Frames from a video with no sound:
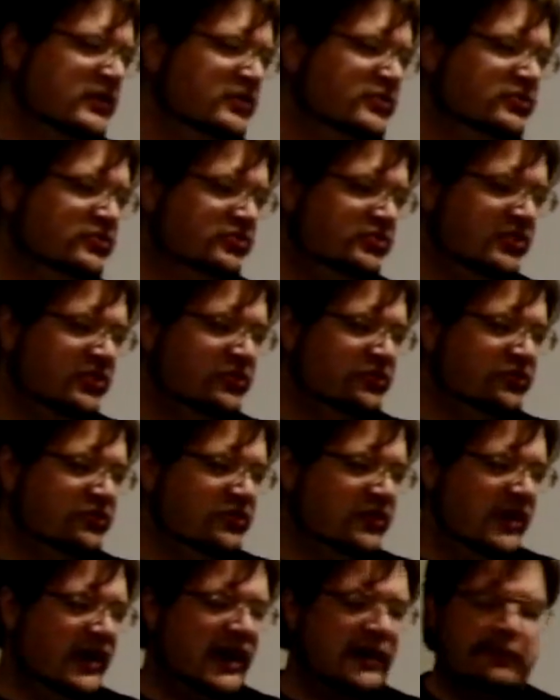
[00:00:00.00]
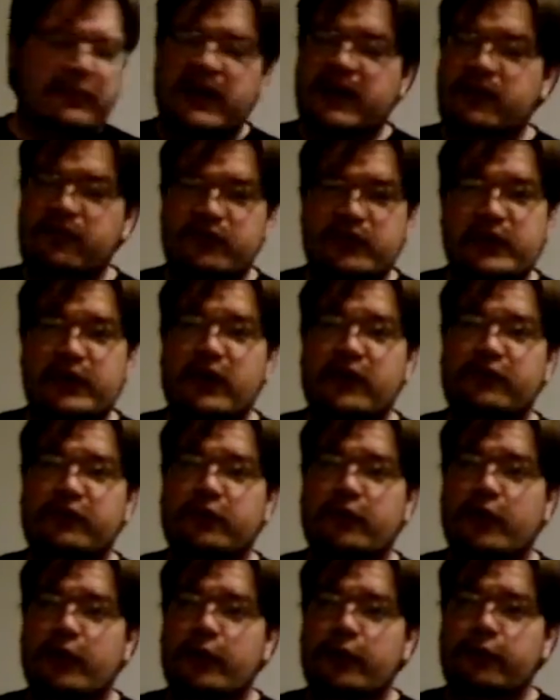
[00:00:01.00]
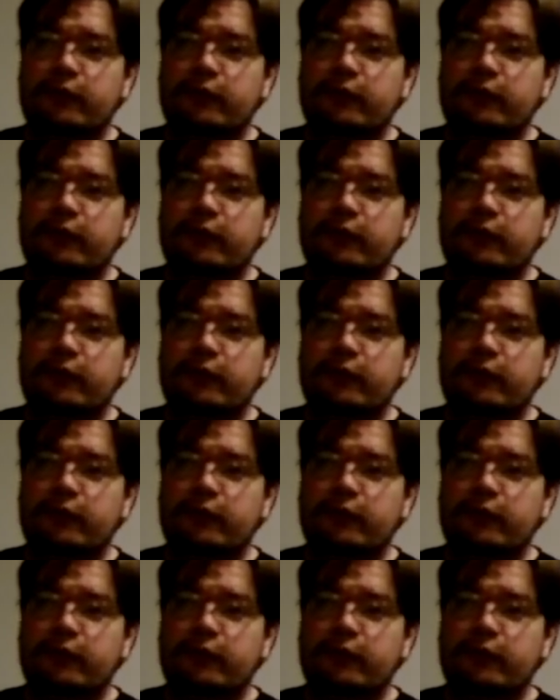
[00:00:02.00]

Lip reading: just make a video of your own,